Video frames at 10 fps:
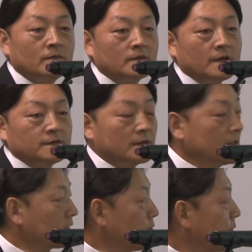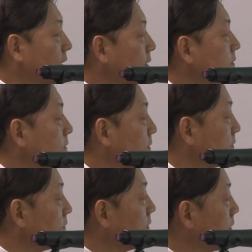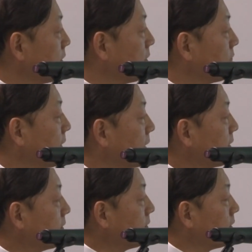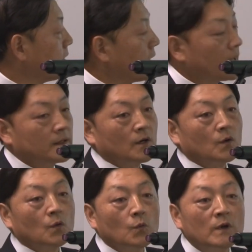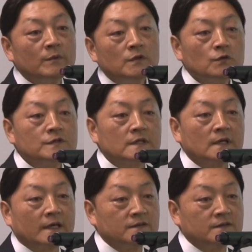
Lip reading: That's on Dr. Manaka's finding. And we've been using as